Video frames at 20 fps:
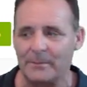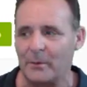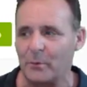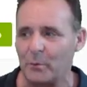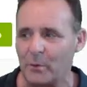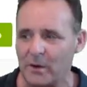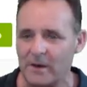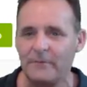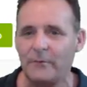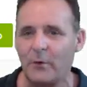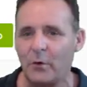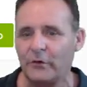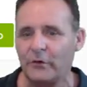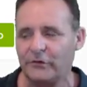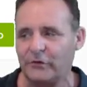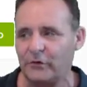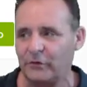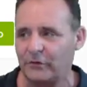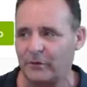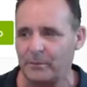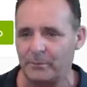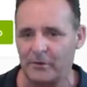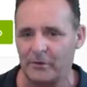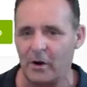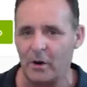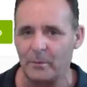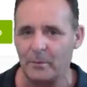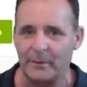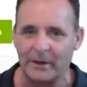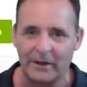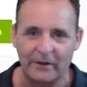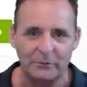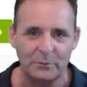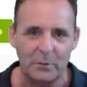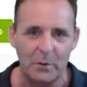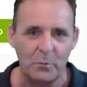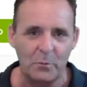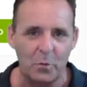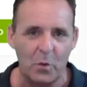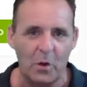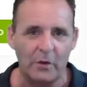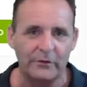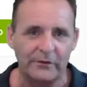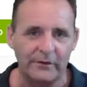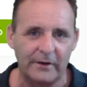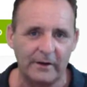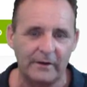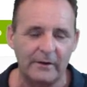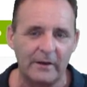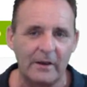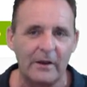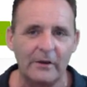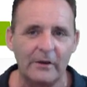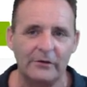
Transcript: but we've always used the pro because we wanted